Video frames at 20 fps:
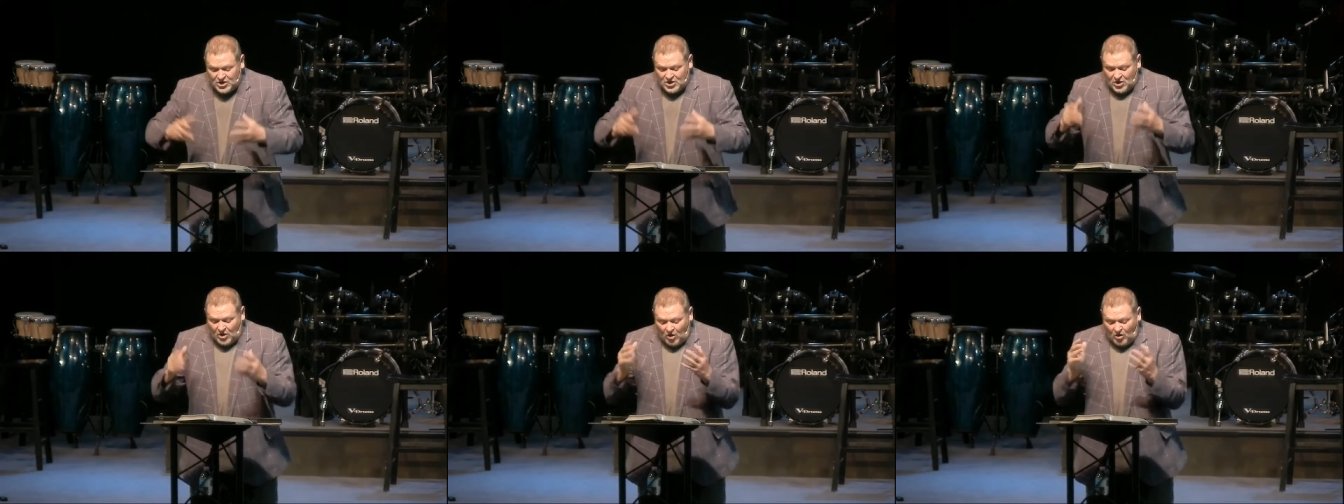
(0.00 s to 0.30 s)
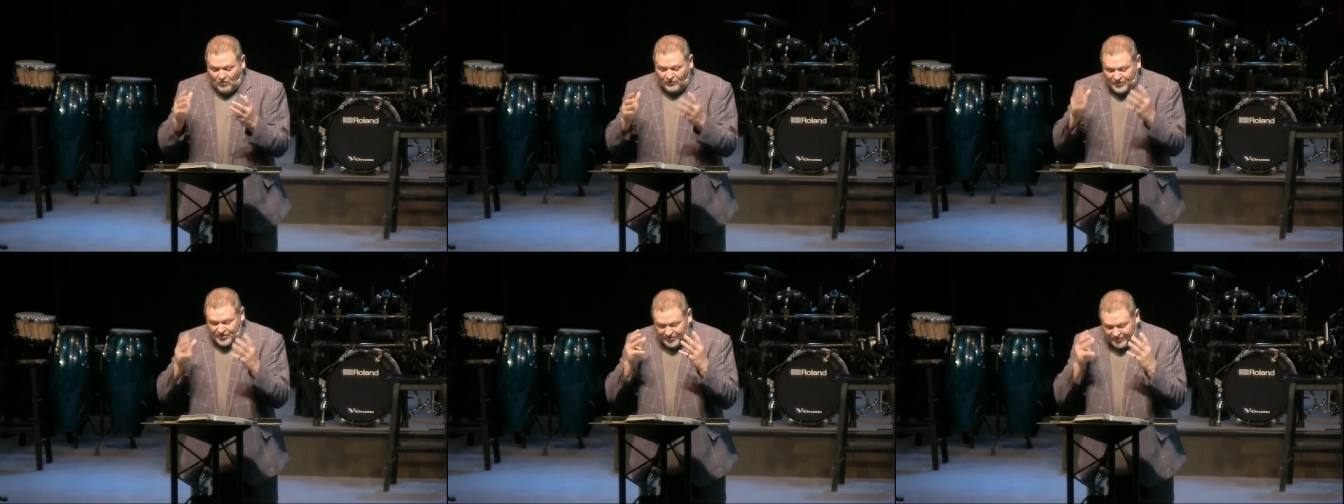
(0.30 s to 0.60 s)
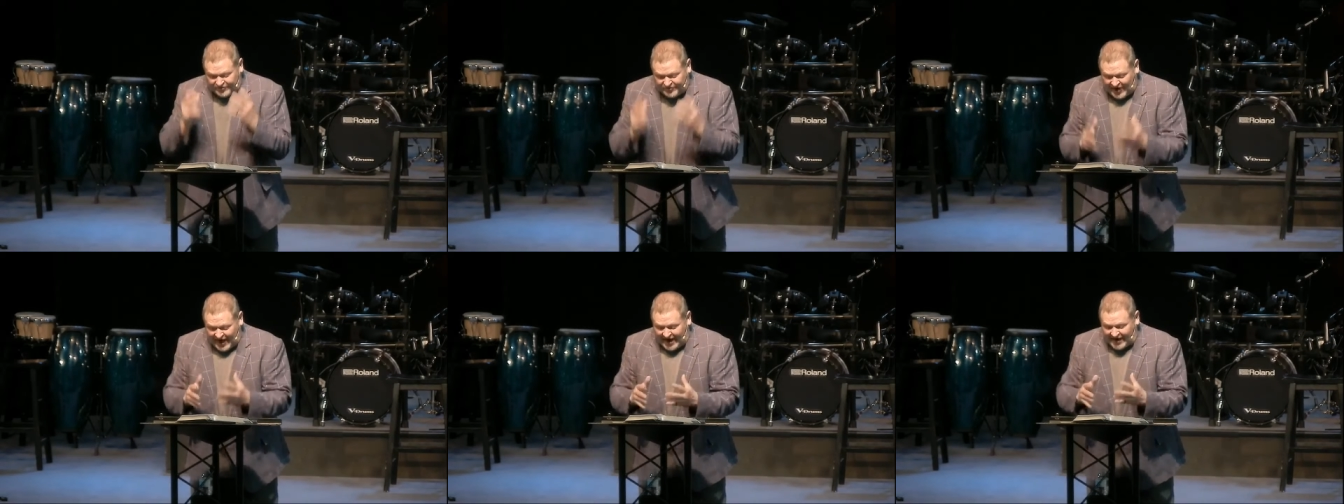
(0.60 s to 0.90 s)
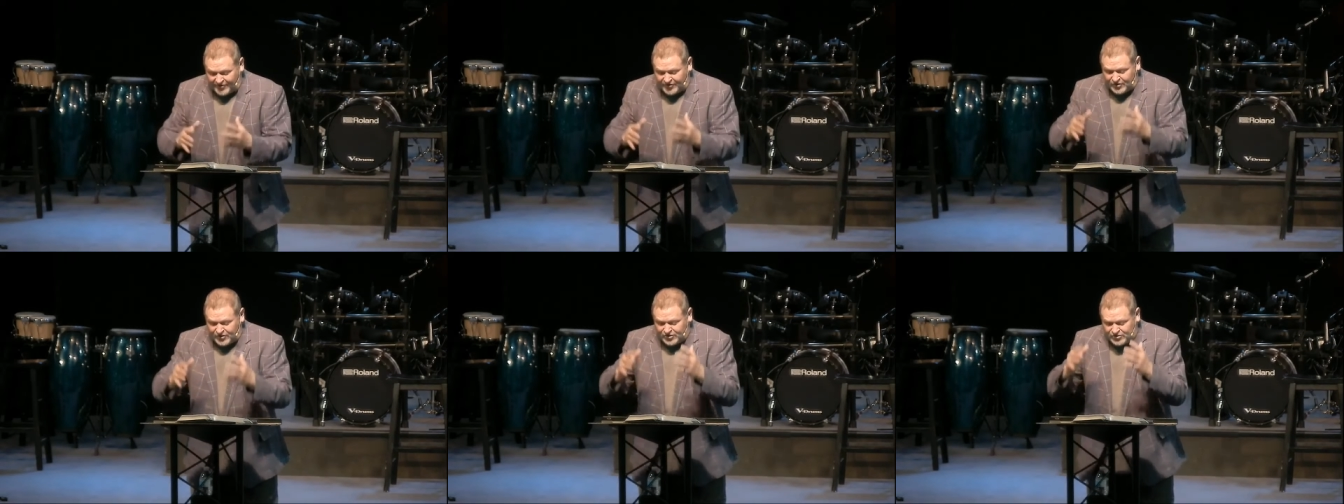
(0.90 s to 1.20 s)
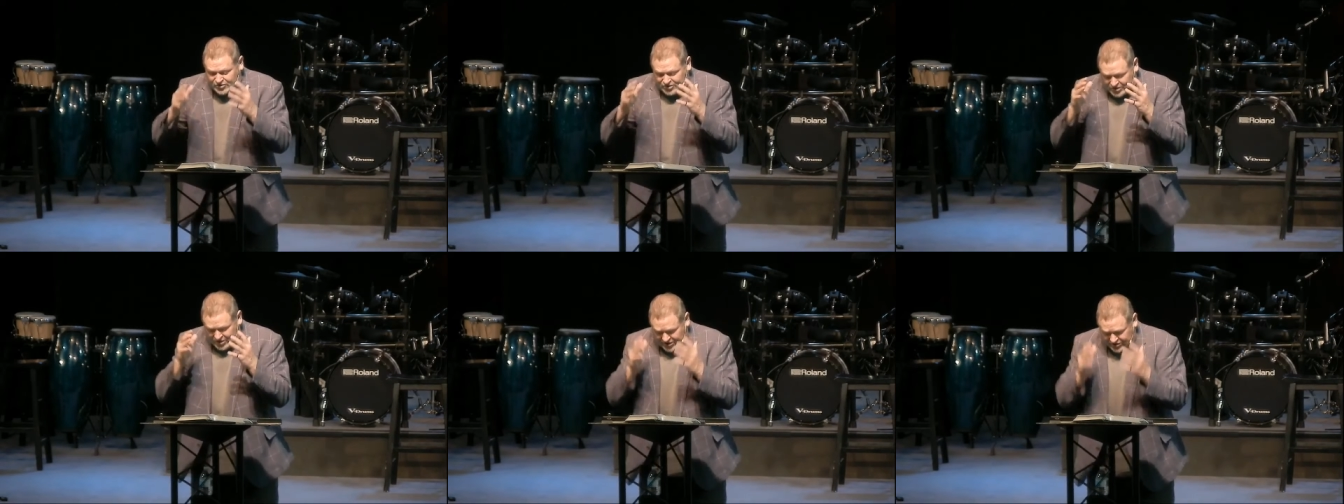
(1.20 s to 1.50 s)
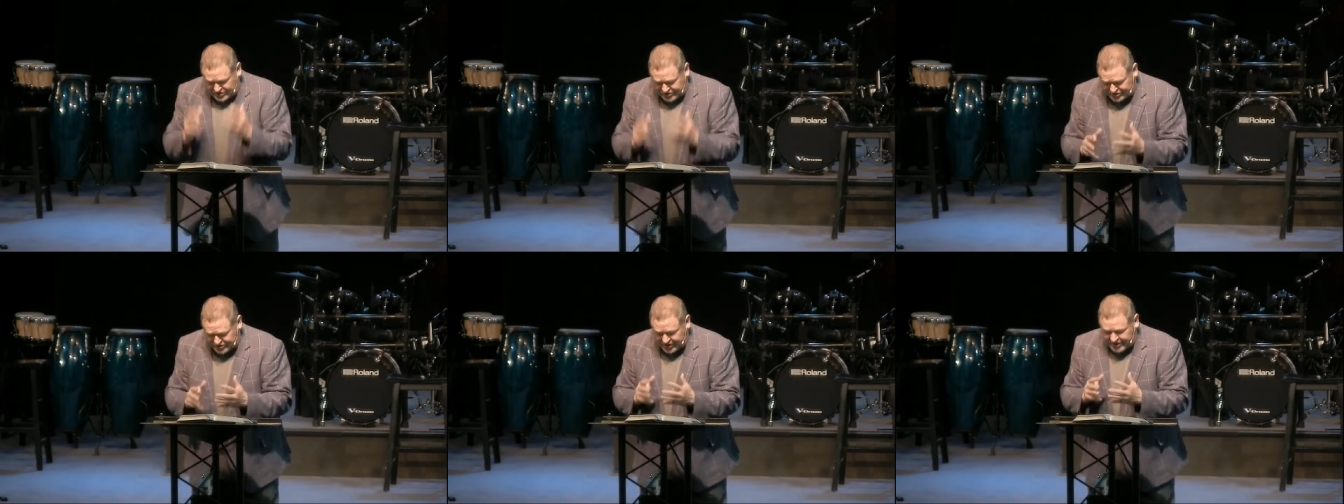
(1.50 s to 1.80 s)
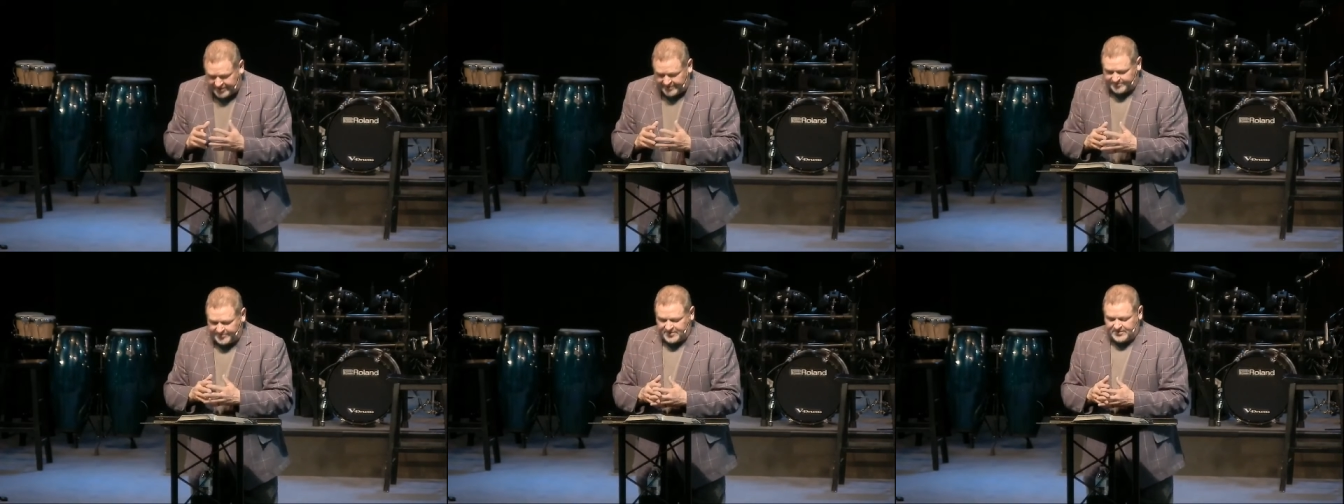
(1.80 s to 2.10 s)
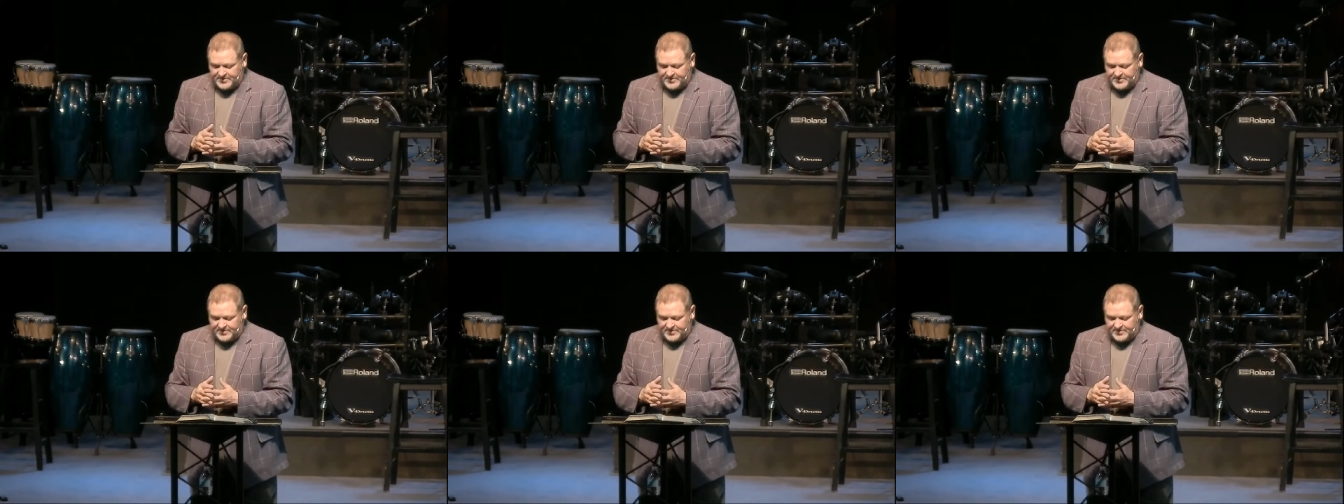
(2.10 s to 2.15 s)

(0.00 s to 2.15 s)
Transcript: over the Father's sheep,